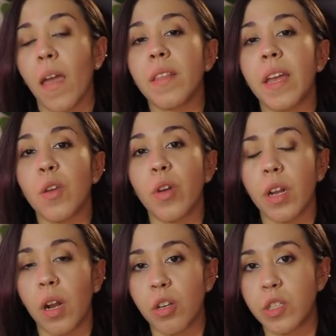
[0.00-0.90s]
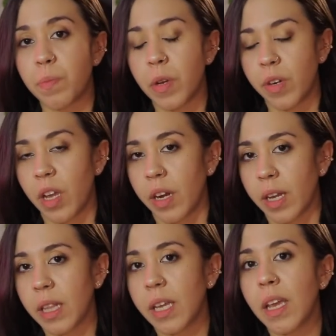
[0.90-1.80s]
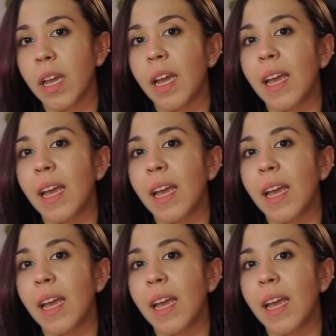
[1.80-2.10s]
that you're gonna launch periodically.